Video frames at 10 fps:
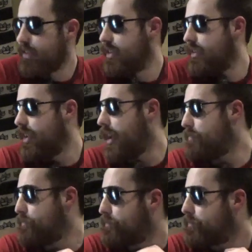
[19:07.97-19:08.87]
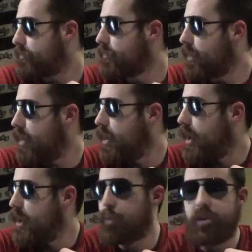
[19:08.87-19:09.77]
So yeah.
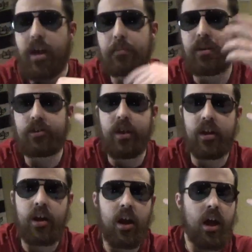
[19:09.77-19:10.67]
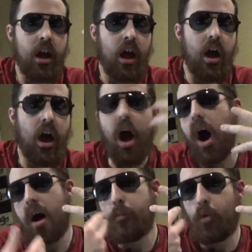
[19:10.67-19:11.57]
Anyway, that being said,
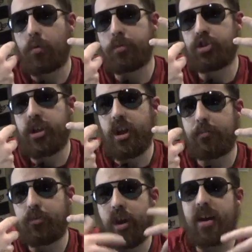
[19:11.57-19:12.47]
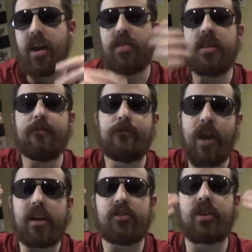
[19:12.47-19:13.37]
I'm War Machine MJ, the
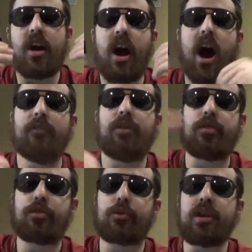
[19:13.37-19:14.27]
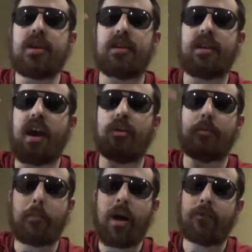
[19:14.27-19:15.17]
face of the 3 Count
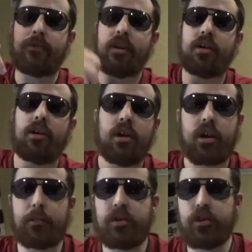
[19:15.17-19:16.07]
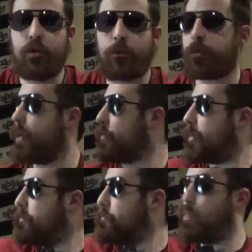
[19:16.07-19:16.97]
Mafia, coming to you from
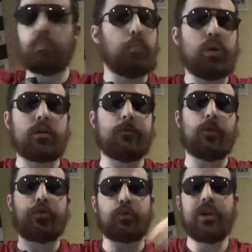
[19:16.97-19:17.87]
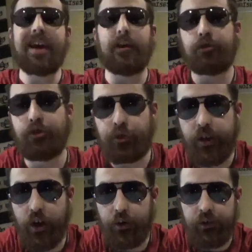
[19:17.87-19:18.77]
wonderful 3 Count
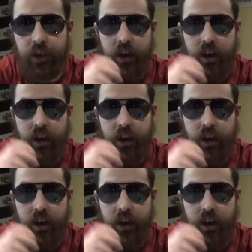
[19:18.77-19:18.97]
Studios,